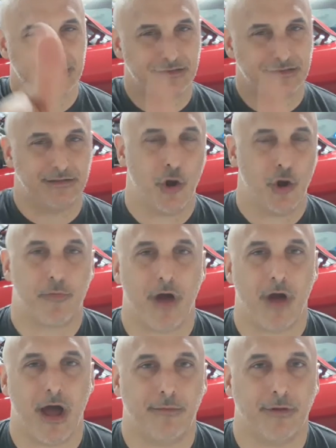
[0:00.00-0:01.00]
no
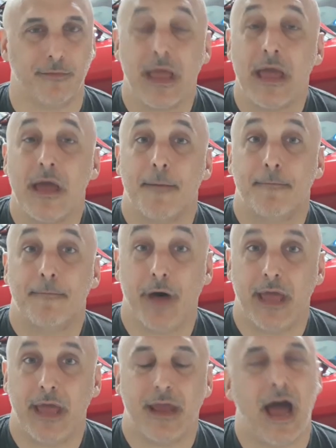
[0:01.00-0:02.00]
problem.
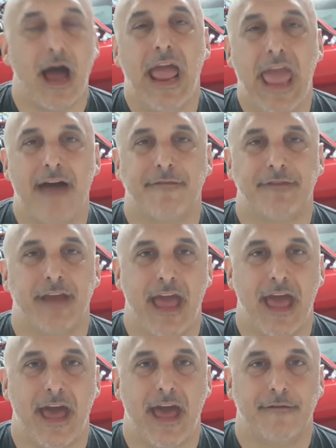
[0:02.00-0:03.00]
But I have to
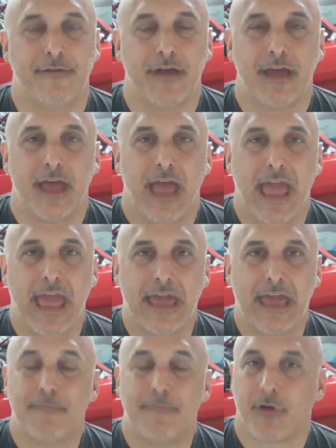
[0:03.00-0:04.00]
have
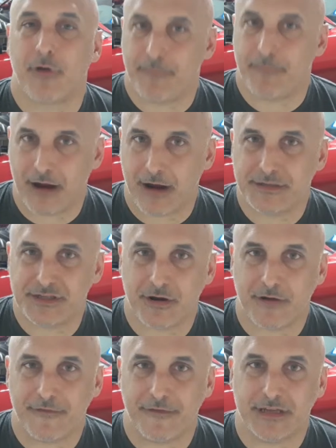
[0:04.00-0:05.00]
a prepared
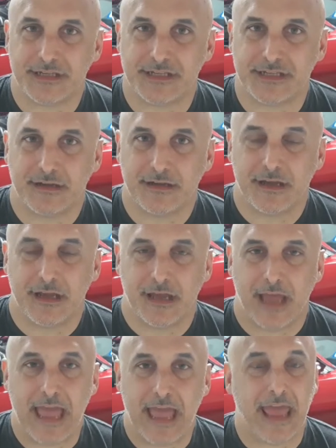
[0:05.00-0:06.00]
surface
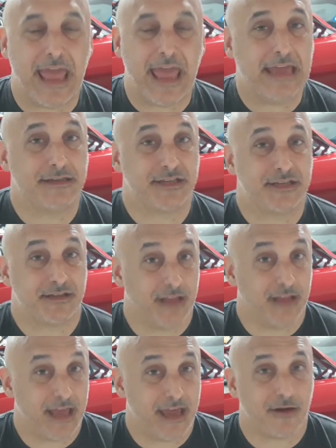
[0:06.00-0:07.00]
and a
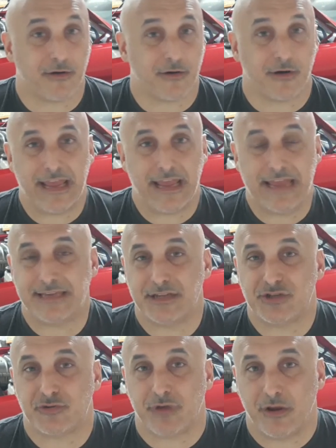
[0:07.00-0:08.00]
slick or an ET
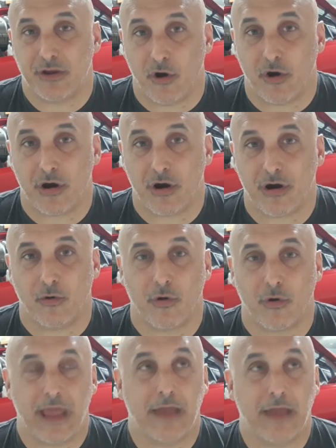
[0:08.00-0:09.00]
Street R or a